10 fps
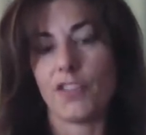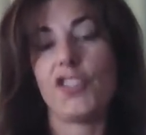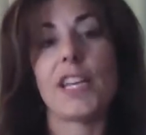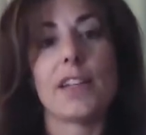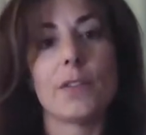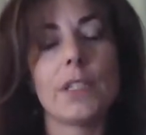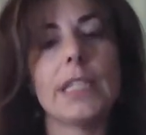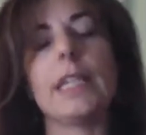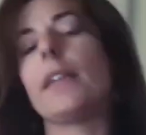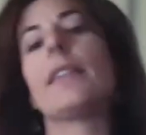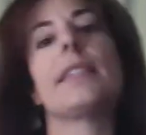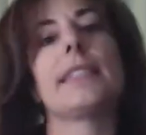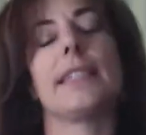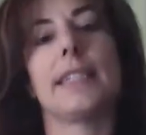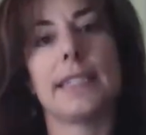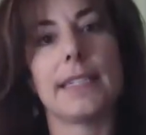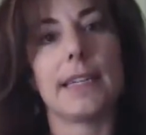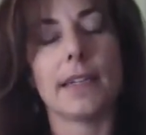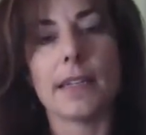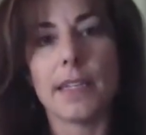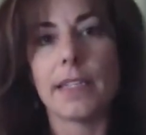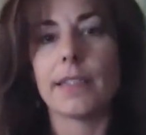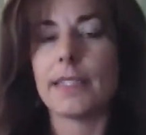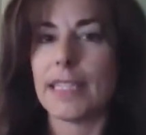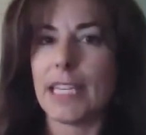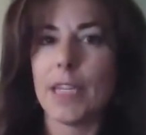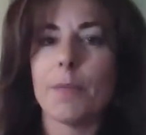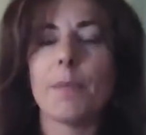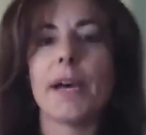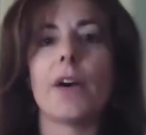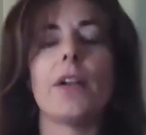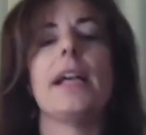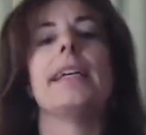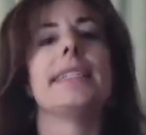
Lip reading: generally the statistic is to keep about